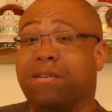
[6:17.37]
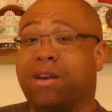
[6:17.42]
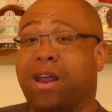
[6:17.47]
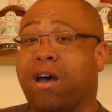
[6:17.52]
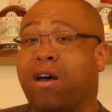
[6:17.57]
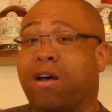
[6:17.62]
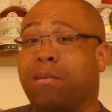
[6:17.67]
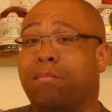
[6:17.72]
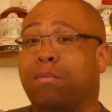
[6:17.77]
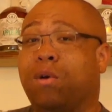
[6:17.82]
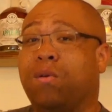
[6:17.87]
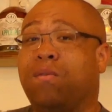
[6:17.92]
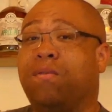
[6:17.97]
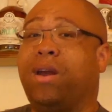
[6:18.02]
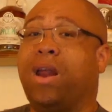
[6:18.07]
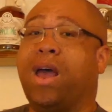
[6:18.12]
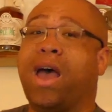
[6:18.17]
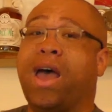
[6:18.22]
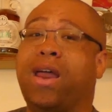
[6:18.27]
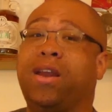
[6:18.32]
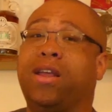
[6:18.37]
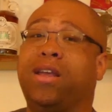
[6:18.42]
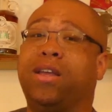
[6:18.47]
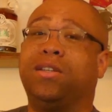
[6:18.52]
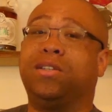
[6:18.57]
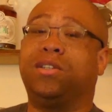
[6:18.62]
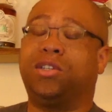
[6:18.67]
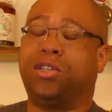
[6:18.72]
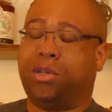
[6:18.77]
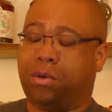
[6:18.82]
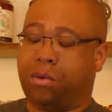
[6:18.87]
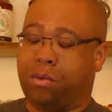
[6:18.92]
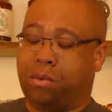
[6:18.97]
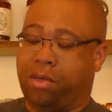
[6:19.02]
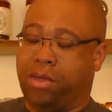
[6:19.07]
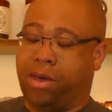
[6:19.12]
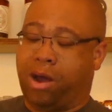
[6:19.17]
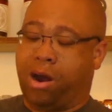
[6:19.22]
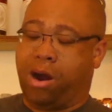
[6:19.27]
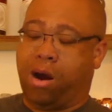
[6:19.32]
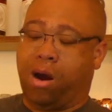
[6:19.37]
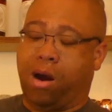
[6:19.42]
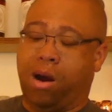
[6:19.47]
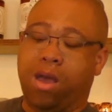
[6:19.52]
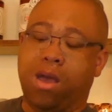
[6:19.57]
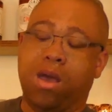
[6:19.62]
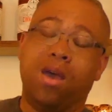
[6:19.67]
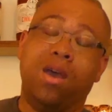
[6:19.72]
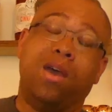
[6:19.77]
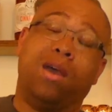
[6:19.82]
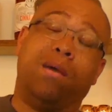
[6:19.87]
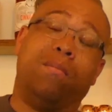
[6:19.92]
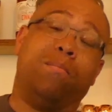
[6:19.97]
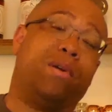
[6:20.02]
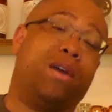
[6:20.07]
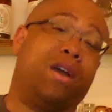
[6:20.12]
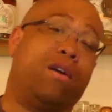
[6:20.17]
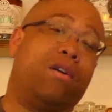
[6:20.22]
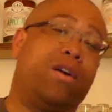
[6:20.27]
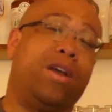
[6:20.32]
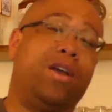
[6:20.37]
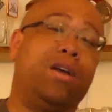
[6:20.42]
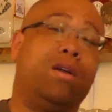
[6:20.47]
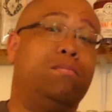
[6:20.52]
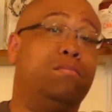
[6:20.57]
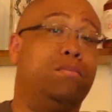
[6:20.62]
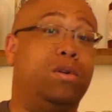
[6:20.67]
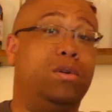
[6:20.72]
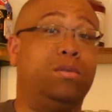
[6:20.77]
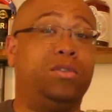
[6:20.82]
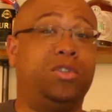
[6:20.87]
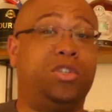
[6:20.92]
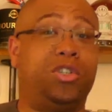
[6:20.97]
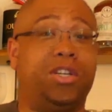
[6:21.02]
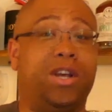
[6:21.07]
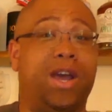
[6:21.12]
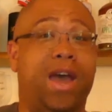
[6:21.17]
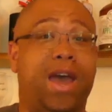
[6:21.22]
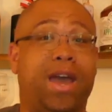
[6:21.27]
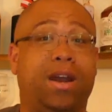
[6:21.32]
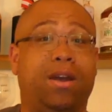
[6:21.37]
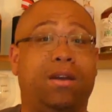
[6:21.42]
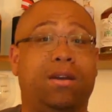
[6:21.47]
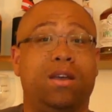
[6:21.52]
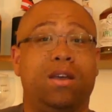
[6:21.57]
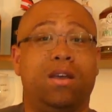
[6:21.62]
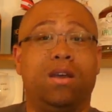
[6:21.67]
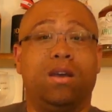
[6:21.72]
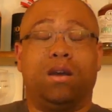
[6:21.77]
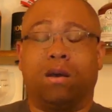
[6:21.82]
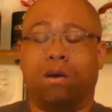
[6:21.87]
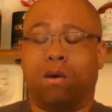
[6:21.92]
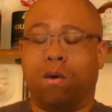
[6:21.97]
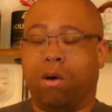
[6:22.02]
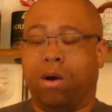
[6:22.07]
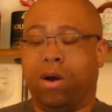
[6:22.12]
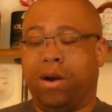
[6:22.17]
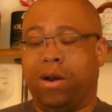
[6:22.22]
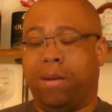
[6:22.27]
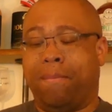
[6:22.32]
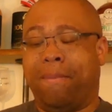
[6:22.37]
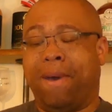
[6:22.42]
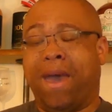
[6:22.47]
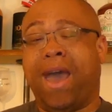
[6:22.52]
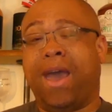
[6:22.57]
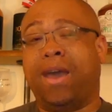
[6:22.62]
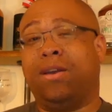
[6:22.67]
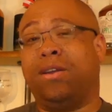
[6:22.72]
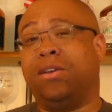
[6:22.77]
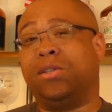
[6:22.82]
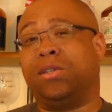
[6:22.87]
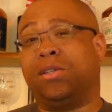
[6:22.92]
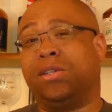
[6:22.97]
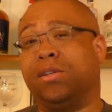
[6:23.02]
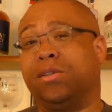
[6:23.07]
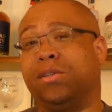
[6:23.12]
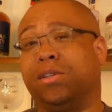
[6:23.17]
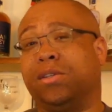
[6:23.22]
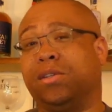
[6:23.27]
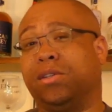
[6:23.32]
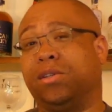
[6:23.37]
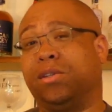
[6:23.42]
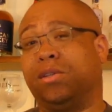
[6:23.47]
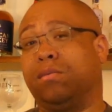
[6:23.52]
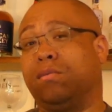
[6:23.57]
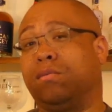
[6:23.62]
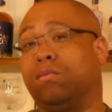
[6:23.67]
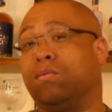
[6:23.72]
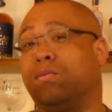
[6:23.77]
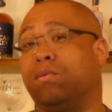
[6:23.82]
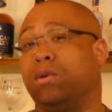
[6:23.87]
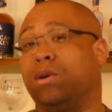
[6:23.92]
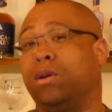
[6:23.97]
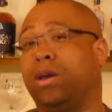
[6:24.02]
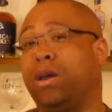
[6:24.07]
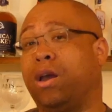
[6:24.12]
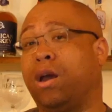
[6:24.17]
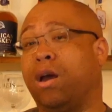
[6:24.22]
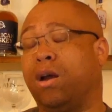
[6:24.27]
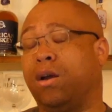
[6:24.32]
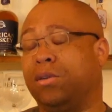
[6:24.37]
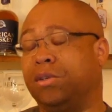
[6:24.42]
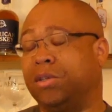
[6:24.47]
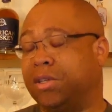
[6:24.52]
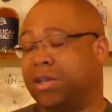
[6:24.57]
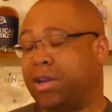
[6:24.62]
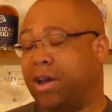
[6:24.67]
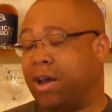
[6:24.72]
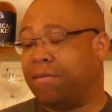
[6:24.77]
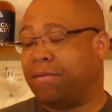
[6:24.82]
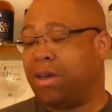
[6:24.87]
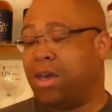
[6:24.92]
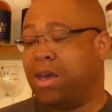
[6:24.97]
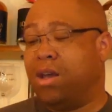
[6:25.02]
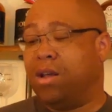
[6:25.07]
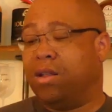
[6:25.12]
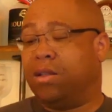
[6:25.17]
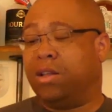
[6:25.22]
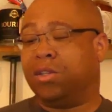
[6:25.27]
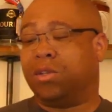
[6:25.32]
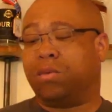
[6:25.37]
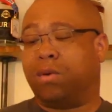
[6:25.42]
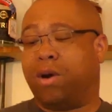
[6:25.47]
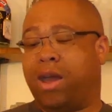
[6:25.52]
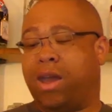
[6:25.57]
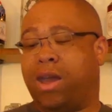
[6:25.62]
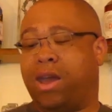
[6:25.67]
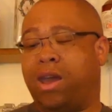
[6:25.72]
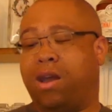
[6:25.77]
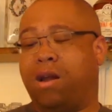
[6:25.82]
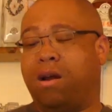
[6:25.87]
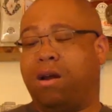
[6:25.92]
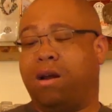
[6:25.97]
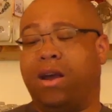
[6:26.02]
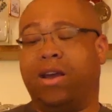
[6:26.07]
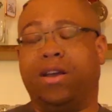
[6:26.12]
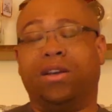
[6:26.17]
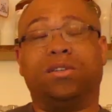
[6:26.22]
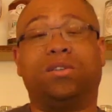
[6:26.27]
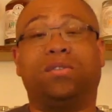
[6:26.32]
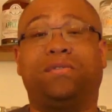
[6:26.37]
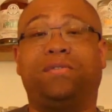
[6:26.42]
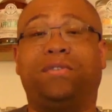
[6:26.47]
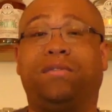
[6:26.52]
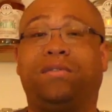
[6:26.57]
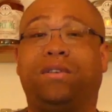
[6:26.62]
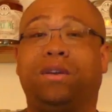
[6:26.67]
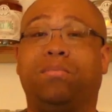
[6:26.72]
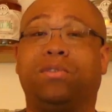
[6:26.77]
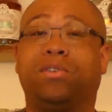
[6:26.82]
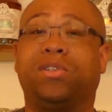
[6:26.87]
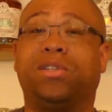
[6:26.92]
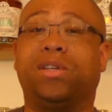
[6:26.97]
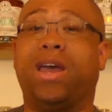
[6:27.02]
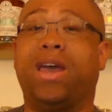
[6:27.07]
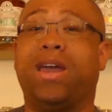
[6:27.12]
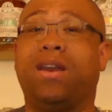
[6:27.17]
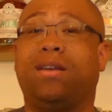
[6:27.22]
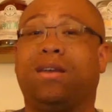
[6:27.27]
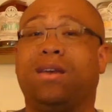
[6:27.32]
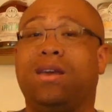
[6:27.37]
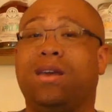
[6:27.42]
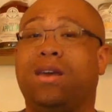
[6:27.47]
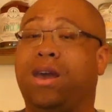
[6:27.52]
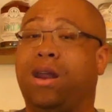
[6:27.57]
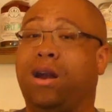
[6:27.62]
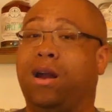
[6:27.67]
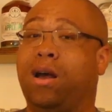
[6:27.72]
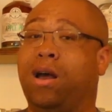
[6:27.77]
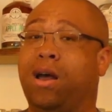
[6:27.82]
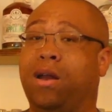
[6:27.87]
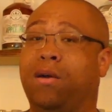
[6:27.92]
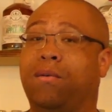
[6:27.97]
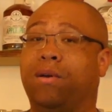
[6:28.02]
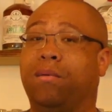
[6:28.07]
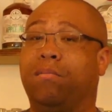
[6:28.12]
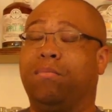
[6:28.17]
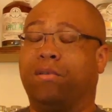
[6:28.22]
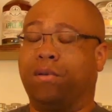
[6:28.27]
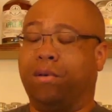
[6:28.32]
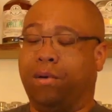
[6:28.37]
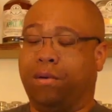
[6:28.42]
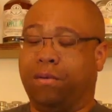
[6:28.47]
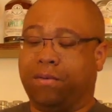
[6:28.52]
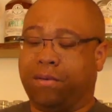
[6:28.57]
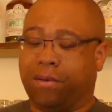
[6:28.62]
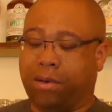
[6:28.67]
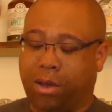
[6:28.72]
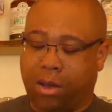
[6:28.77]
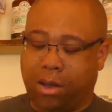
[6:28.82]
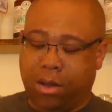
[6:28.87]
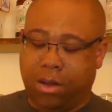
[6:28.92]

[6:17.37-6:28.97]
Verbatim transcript: Now I'm moving on into their Imperial Moonshine. According to Matt, he says this is the really hard stuff. This right here is fifty percent and one hundred proof.